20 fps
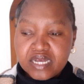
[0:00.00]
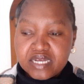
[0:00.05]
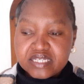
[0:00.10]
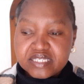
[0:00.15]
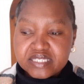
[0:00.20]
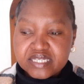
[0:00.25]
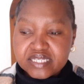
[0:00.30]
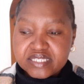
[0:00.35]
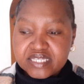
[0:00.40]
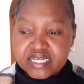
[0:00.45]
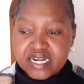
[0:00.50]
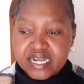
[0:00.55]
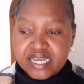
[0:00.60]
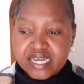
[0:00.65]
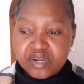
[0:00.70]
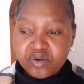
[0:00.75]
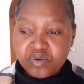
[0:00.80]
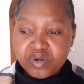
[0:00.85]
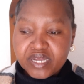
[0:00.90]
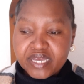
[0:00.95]

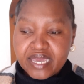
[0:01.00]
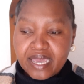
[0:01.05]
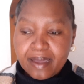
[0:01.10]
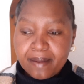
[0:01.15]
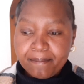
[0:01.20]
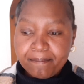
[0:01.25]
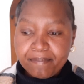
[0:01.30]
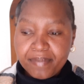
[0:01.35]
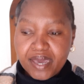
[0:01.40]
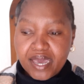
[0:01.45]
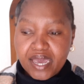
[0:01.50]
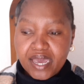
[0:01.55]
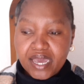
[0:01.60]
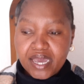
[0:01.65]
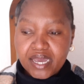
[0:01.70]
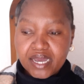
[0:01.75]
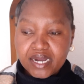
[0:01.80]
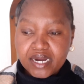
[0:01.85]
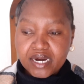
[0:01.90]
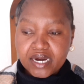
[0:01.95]
Saturday. It only came
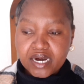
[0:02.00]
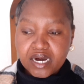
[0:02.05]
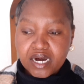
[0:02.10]
back